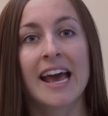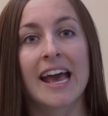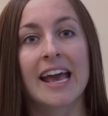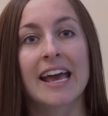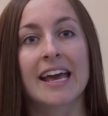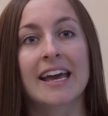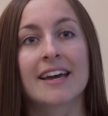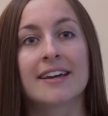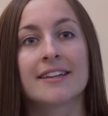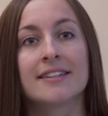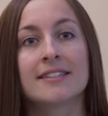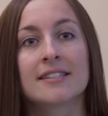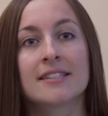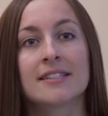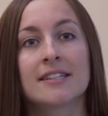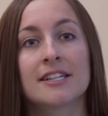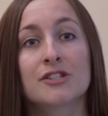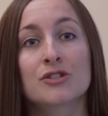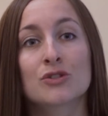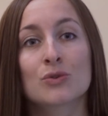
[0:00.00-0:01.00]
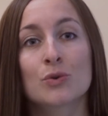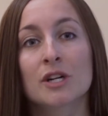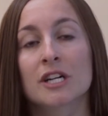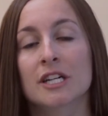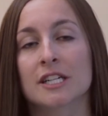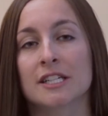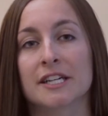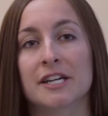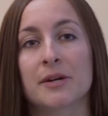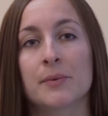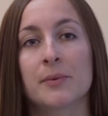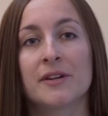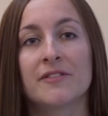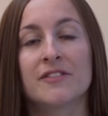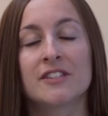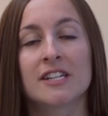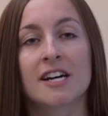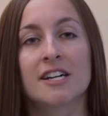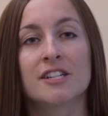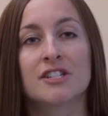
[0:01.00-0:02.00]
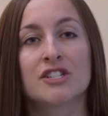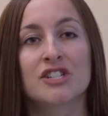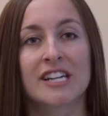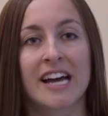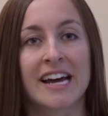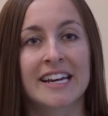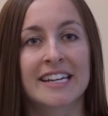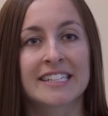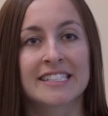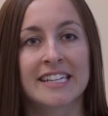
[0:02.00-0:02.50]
And historically, we've done genetic